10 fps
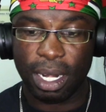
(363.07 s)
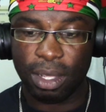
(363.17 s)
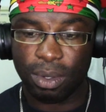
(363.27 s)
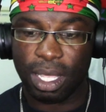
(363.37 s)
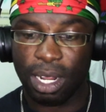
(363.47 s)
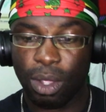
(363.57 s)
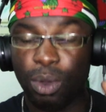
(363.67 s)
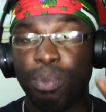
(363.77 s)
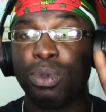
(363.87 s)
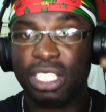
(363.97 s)
they could get a
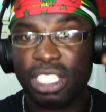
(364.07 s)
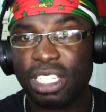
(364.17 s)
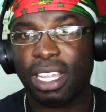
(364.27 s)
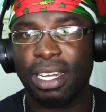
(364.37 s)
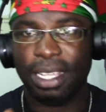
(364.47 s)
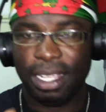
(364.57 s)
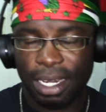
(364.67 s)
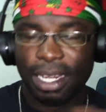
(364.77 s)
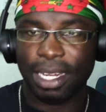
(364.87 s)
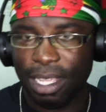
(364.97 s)
good position
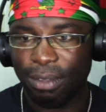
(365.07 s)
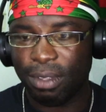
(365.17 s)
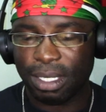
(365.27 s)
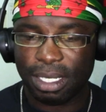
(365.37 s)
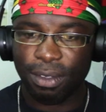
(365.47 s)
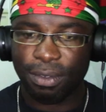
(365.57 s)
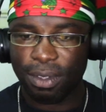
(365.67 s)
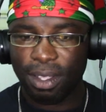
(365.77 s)
in the navy itself.